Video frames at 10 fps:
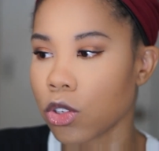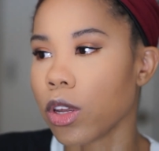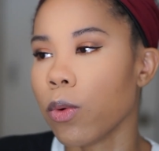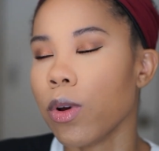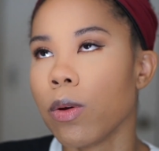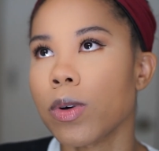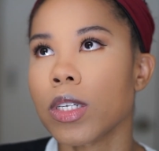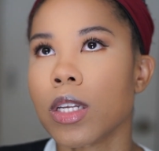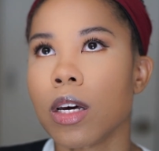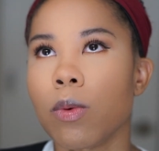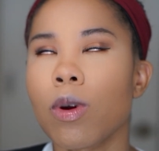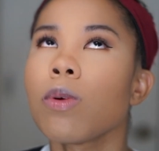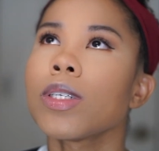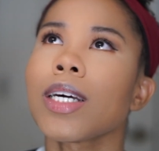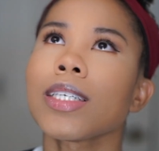So yeah, where was I?
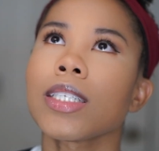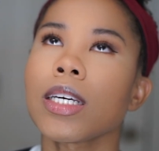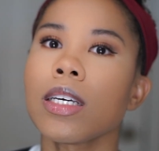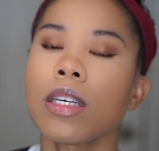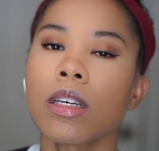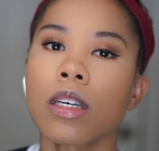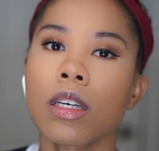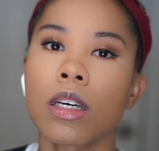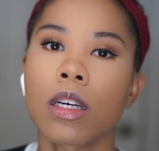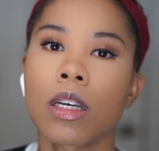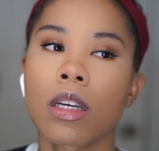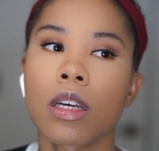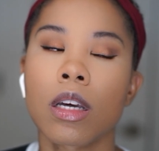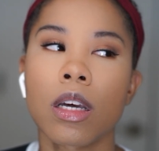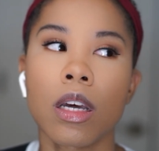What was I saying?
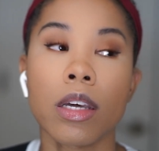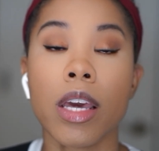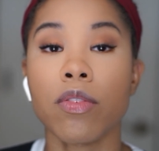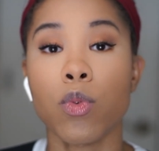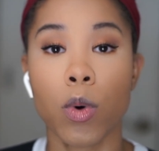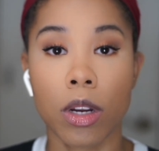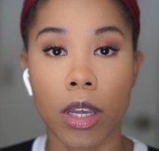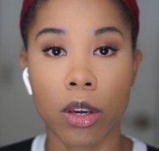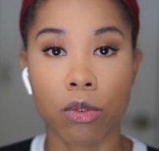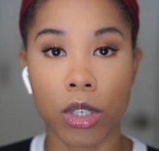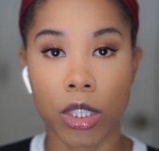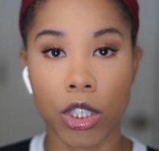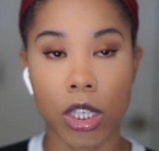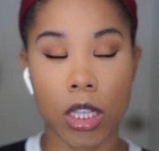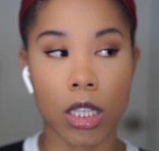Yeah, if you want to get
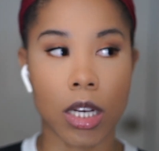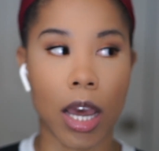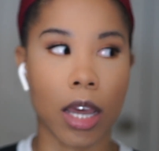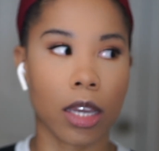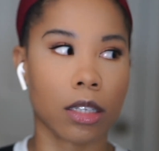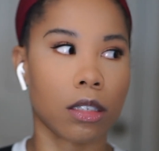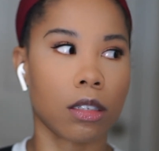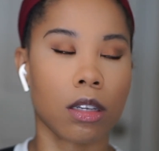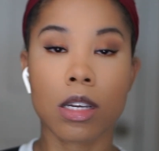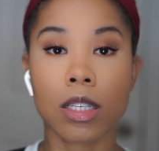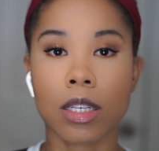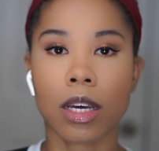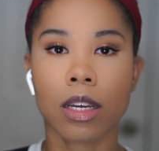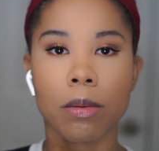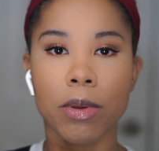rich, it's not
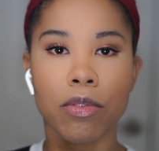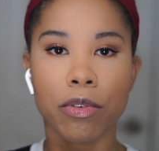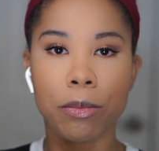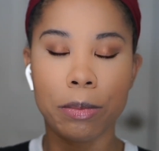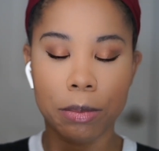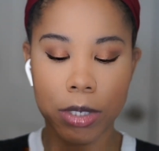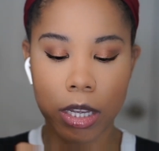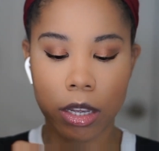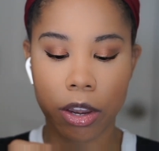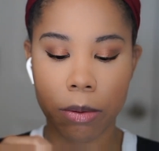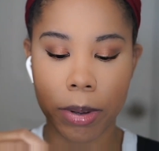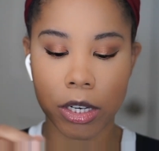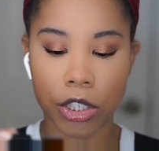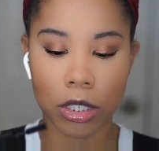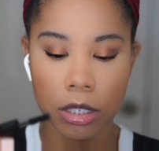going to be from taking care of
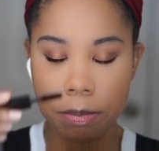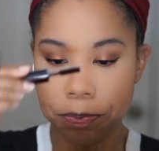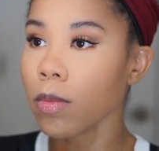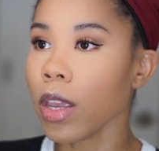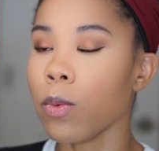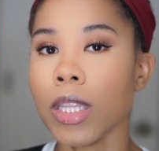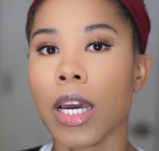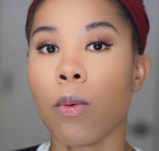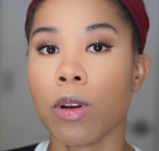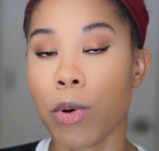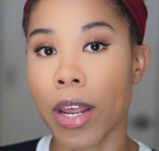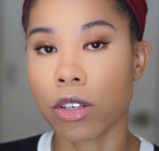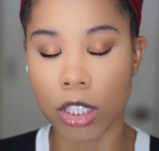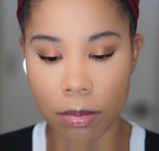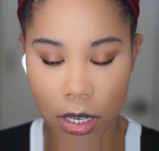patients. And one thing I want to point
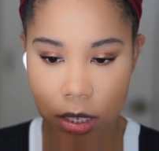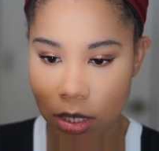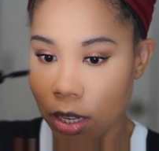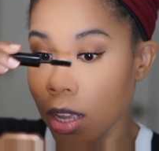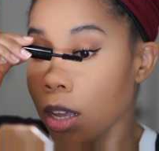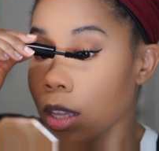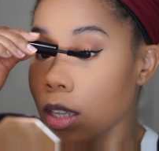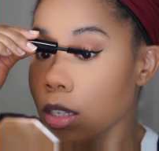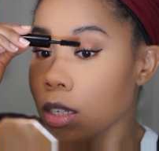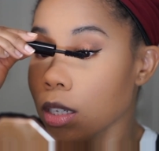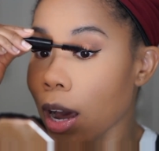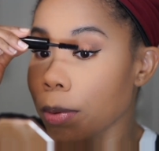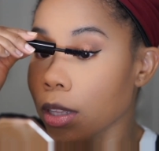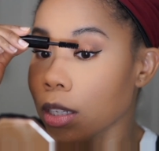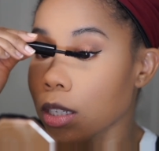out, just because this is a
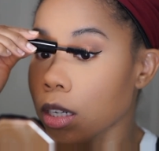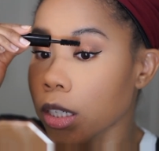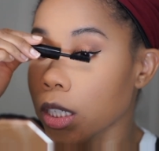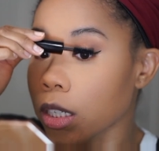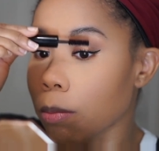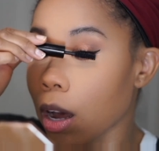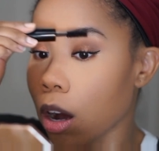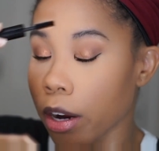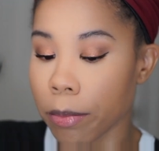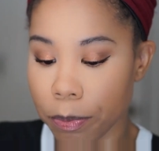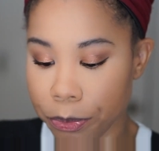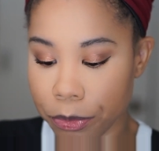topic that's near and dear to my heart,